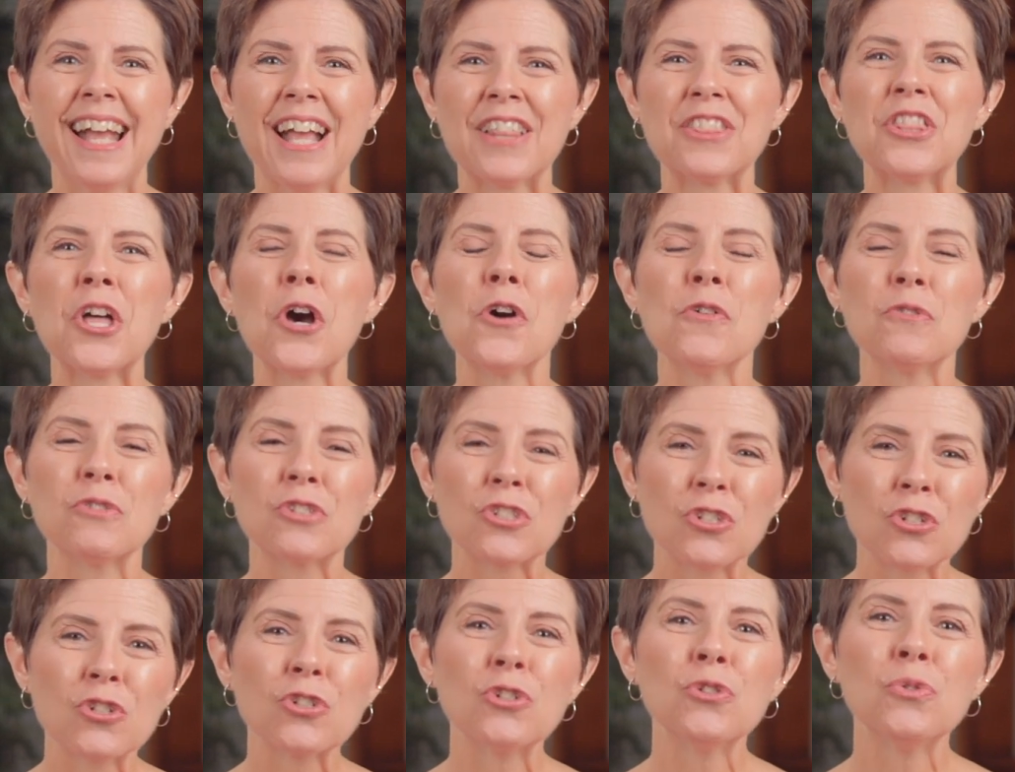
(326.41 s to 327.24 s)
Those
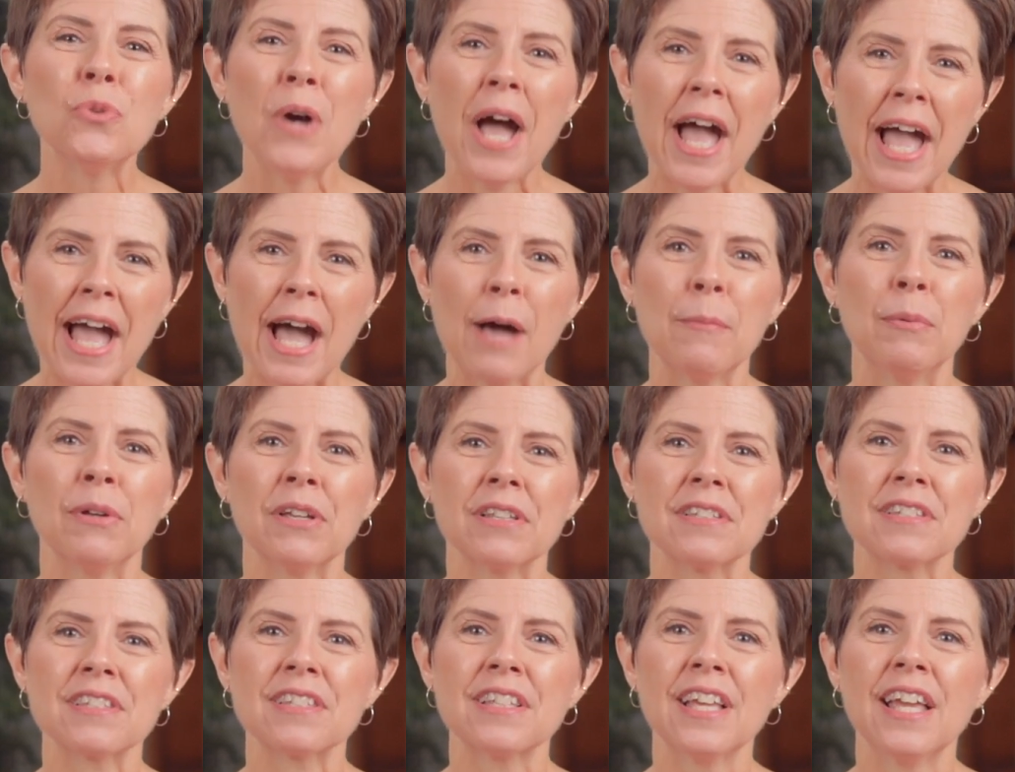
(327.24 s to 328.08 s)
two
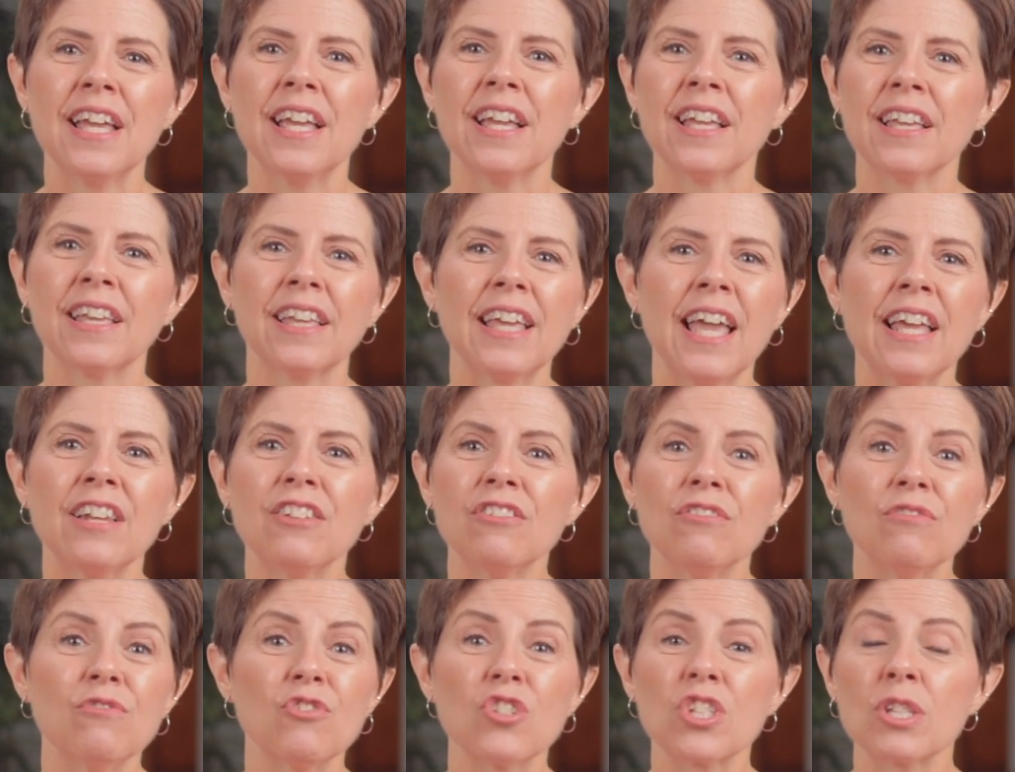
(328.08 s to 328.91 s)
habits
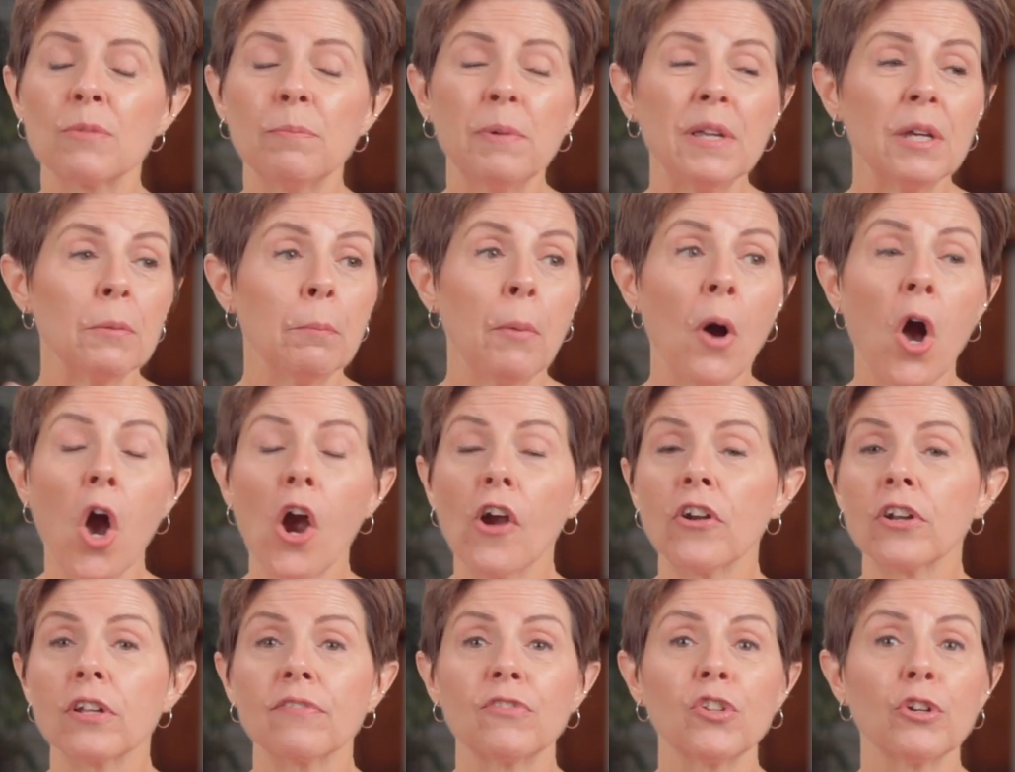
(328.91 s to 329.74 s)
can just be a
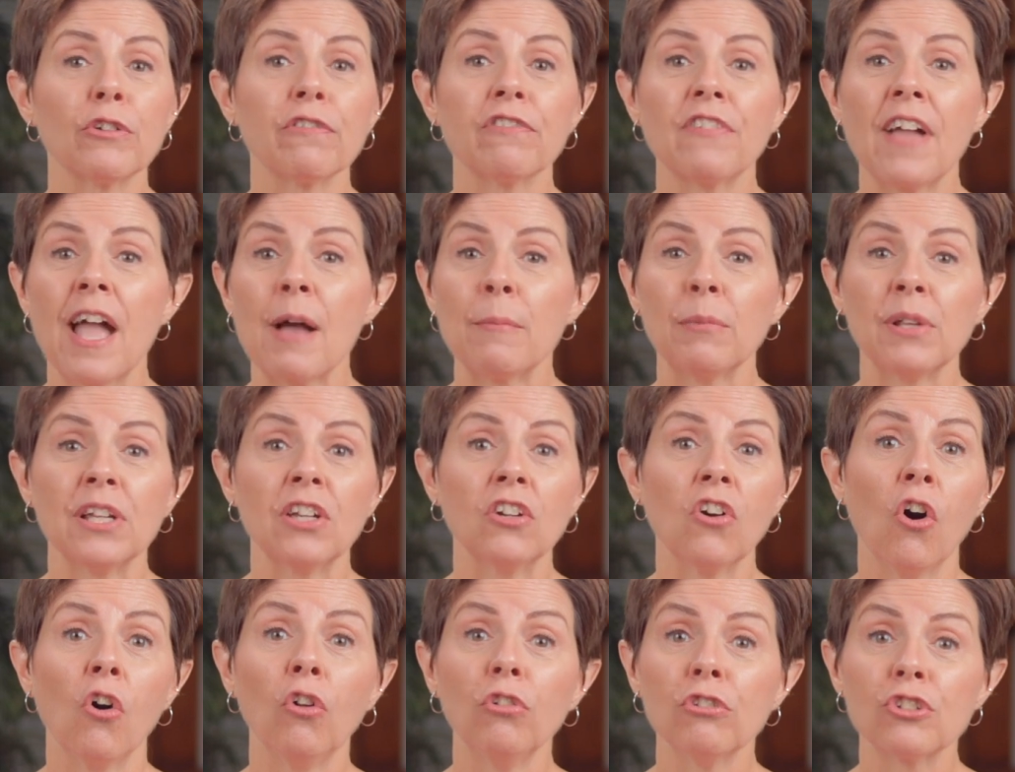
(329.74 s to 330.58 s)
part of your family
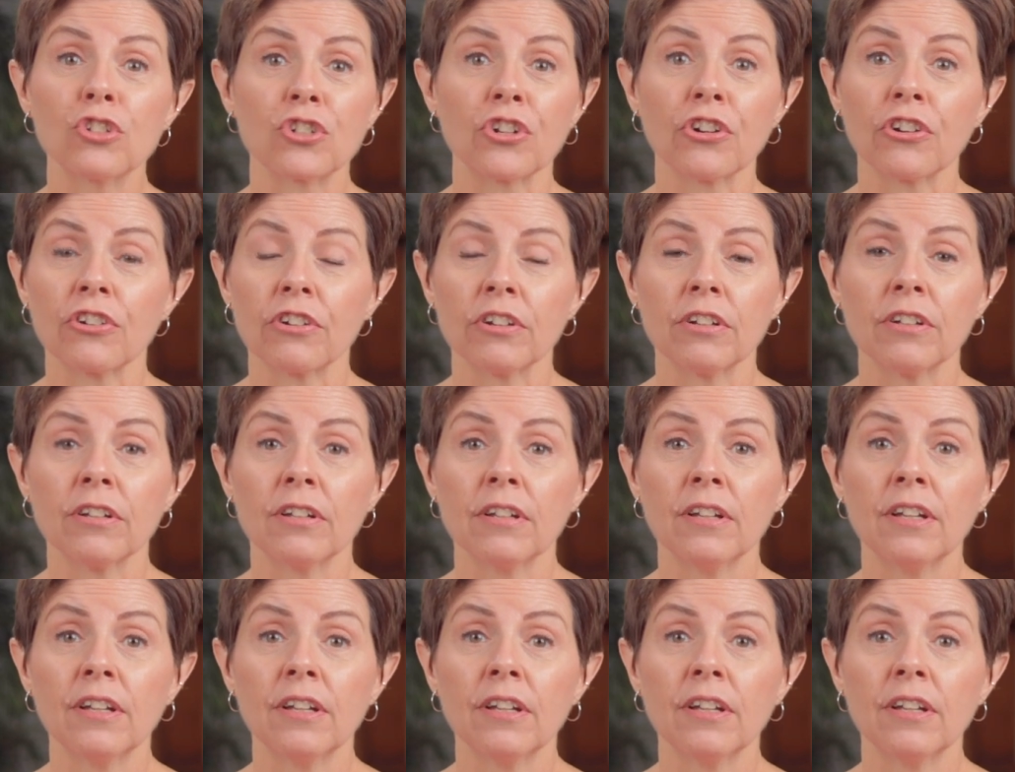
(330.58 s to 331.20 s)
culture.